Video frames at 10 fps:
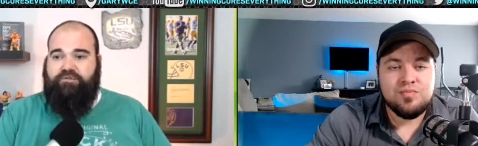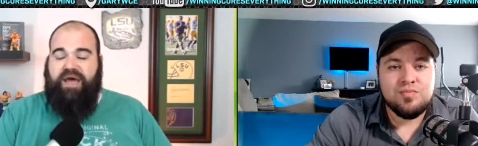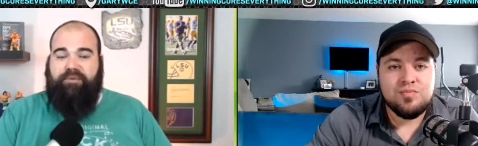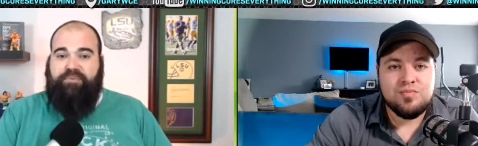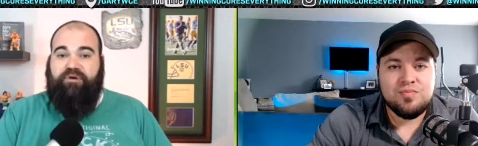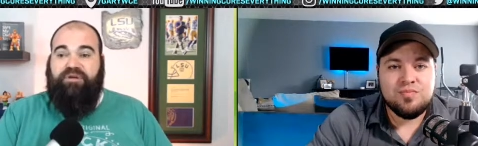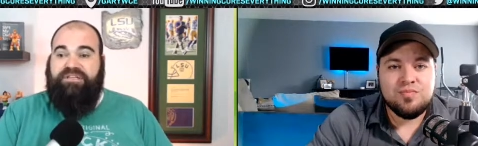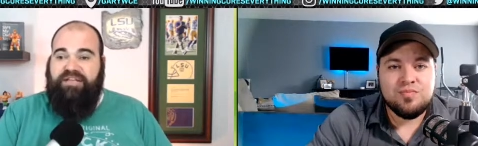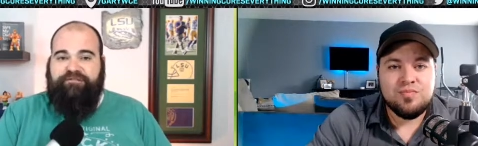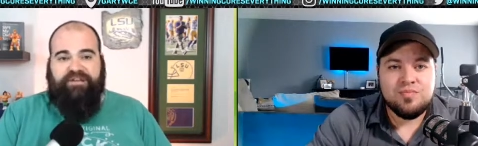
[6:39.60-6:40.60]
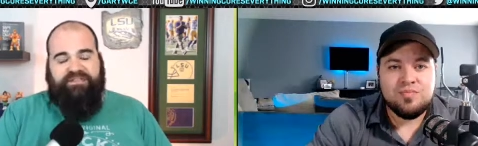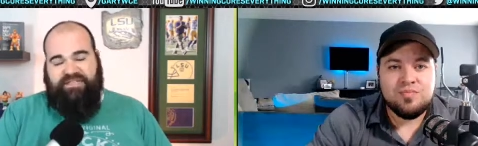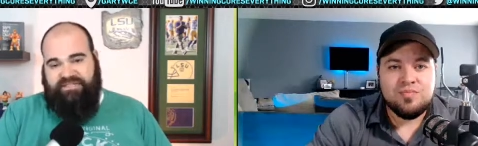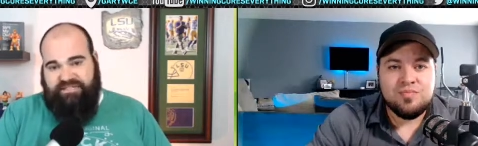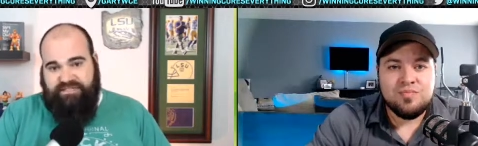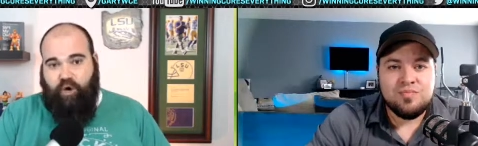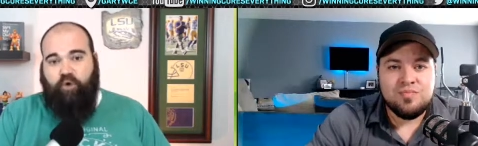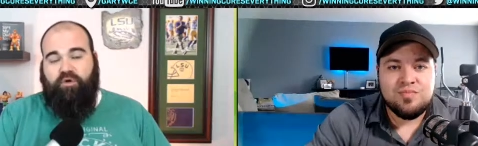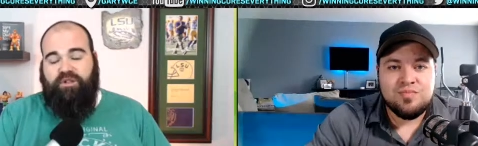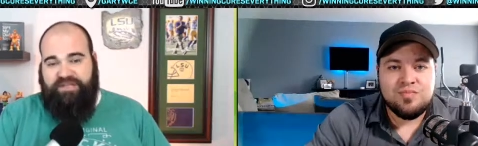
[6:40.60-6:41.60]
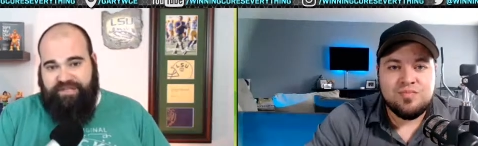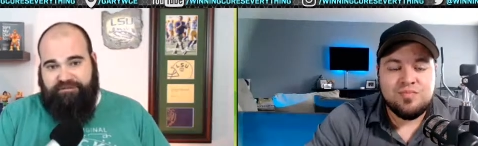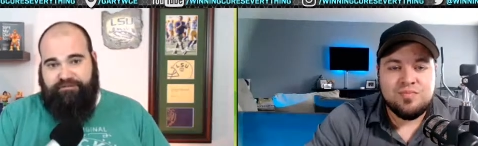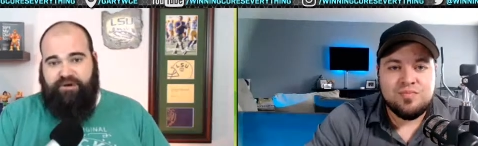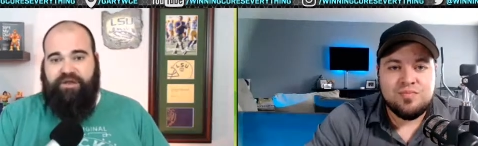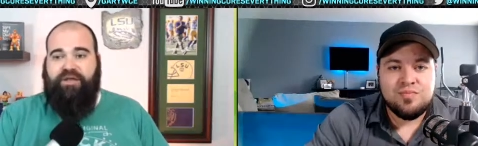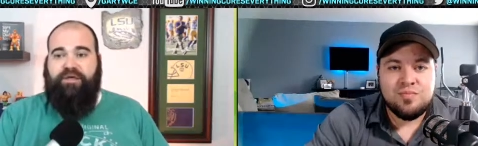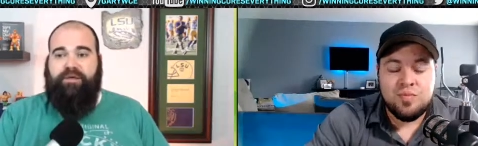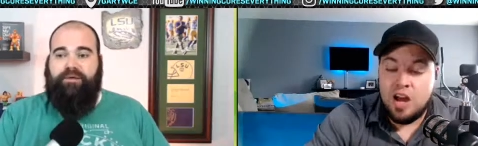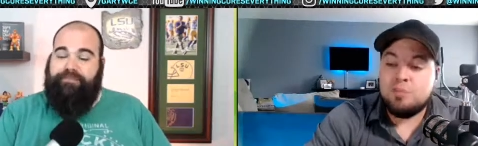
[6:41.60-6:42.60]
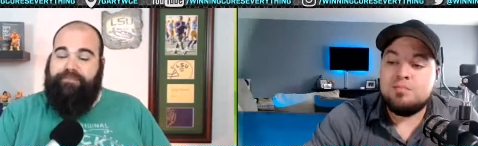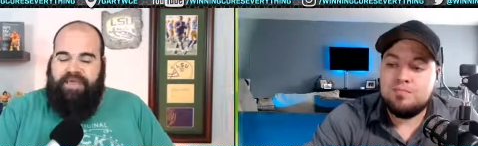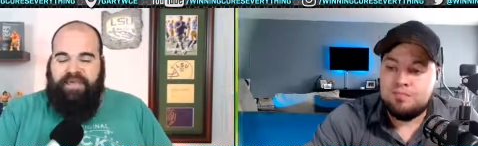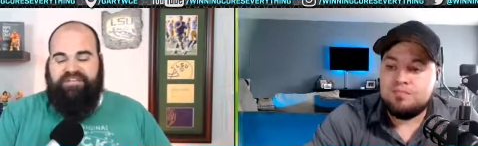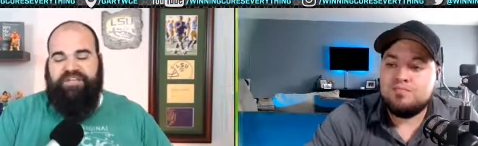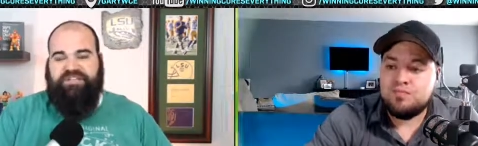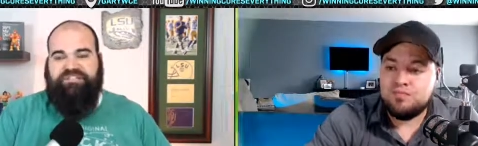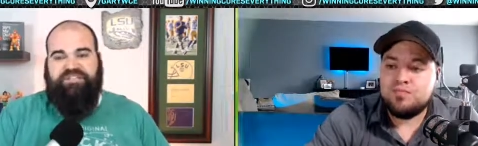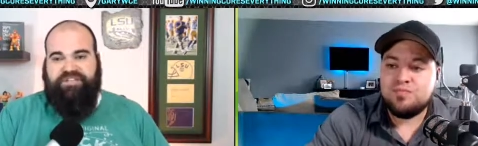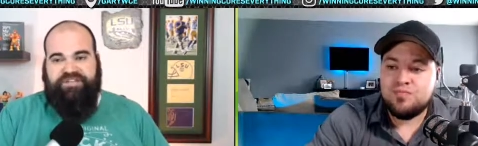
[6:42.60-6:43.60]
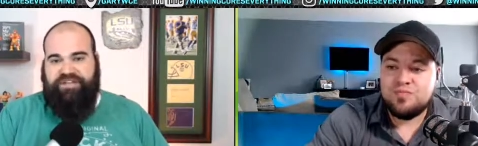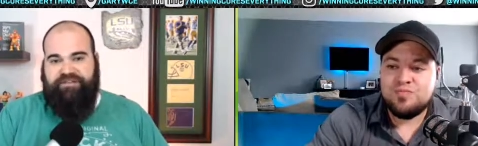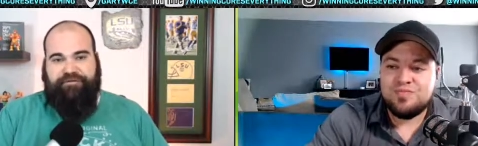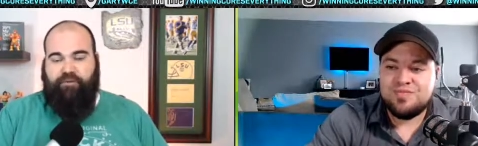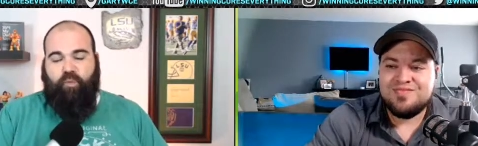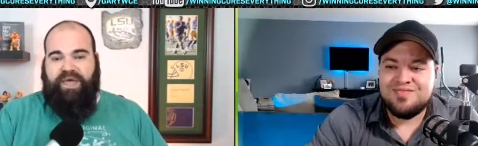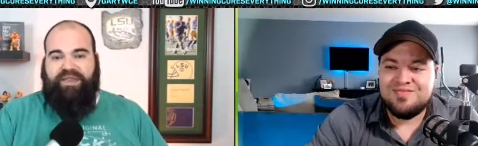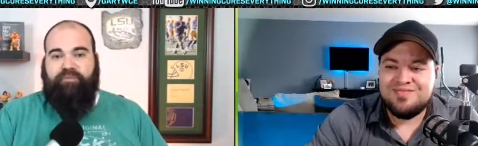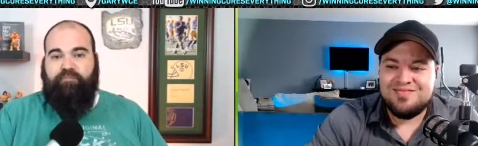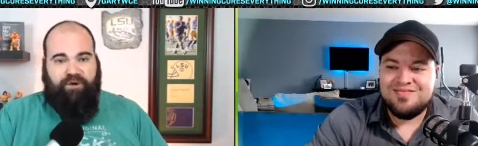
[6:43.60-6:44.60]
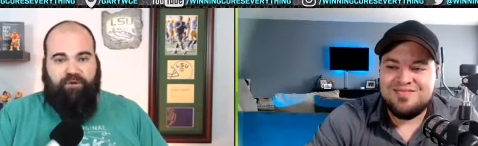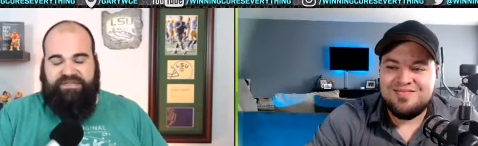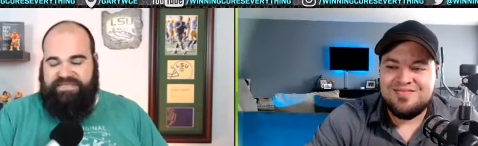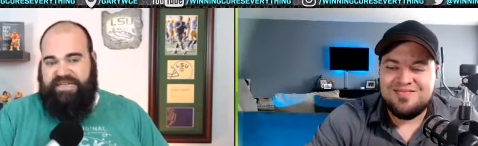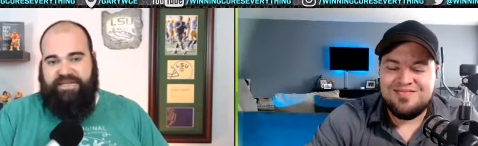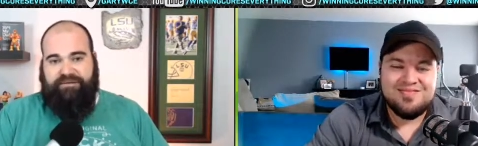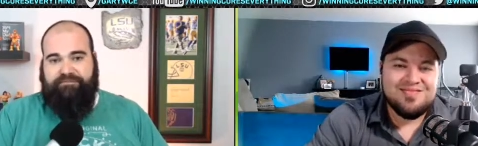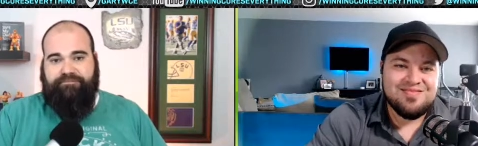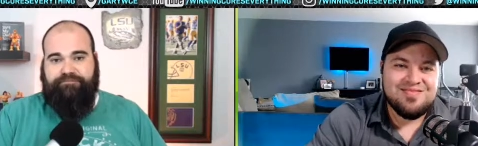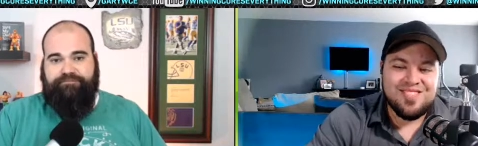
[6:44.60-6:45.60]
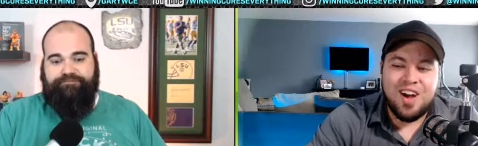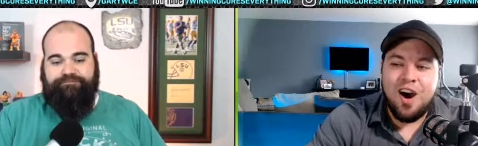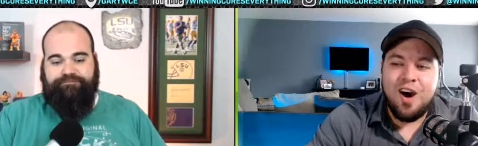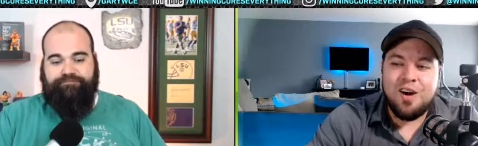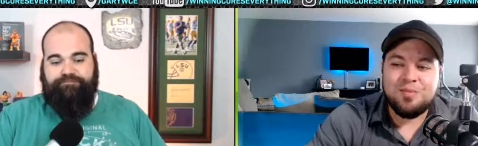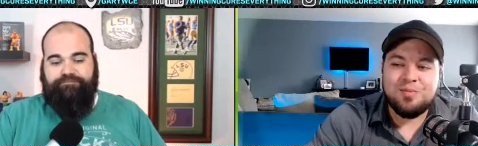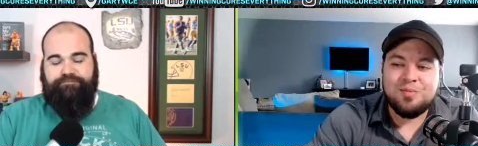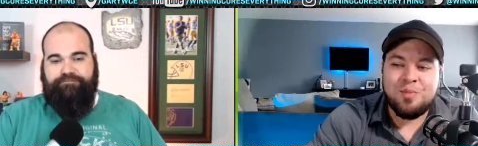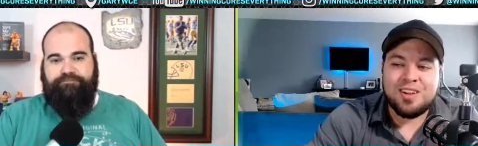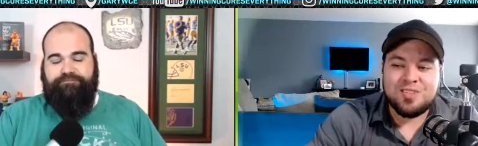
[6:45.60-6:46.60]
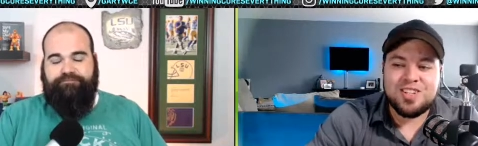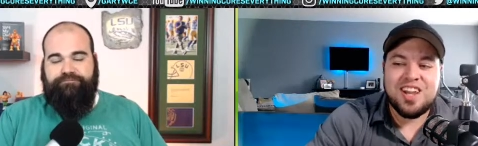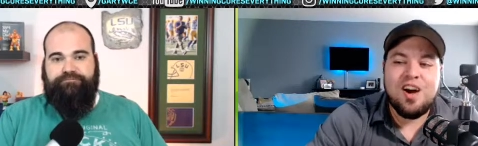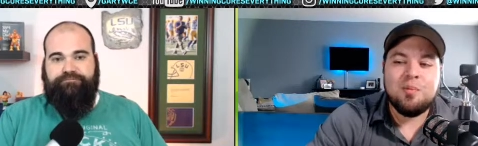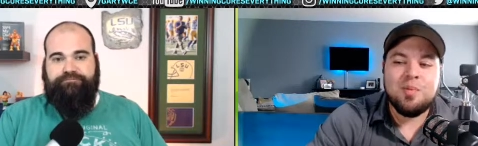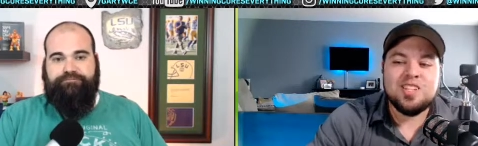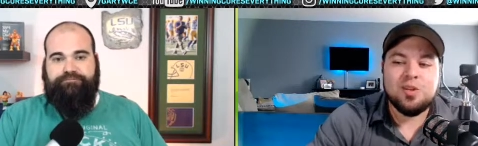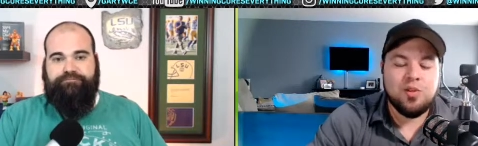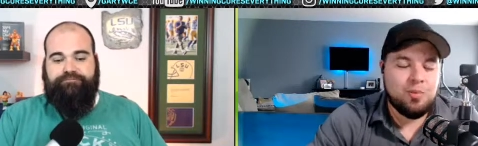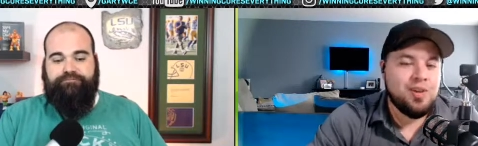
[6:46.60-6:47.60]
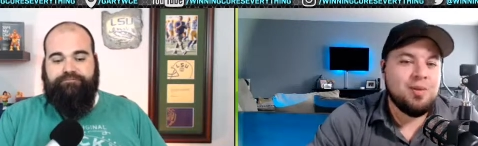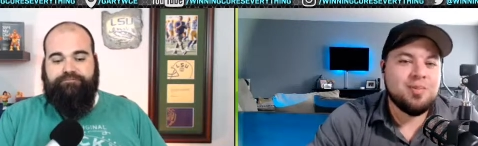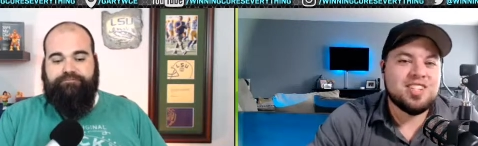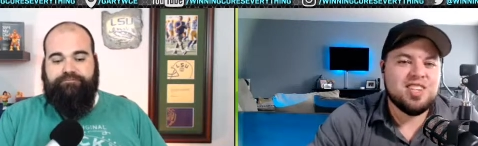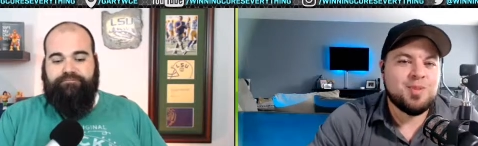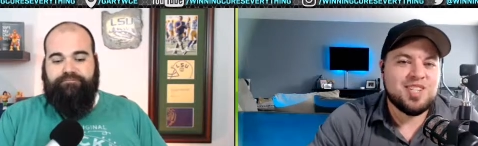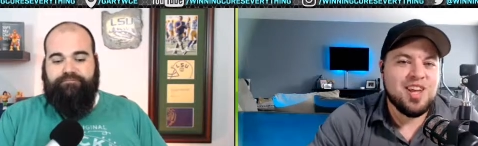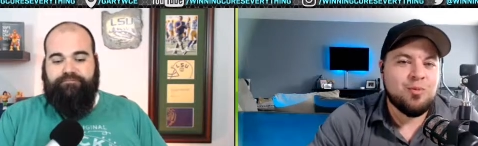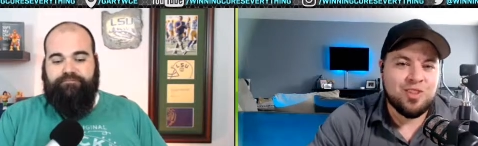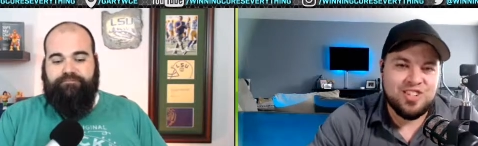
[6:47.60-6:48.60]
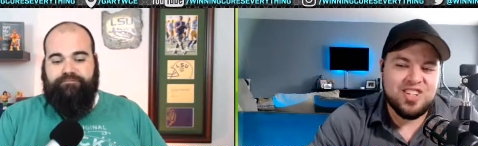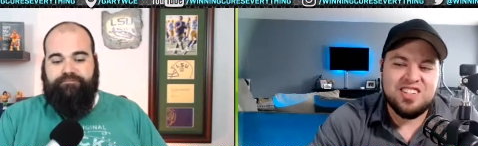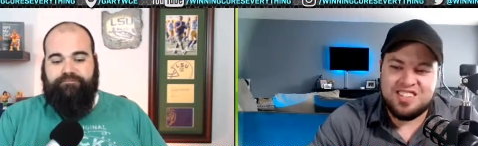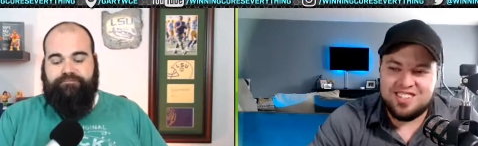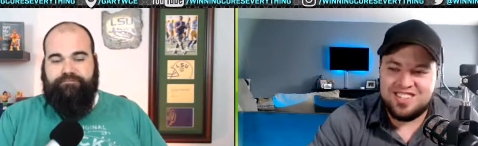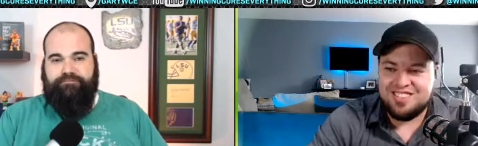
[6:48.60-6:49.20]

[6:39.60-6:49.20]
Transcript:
Speaker 1: got to build a defense that's totally different. Yeah. It's, it's just a different way to build a team.
Speaker 2: Uh, Michael said, how amazing would he be at Mississippi State with a genius?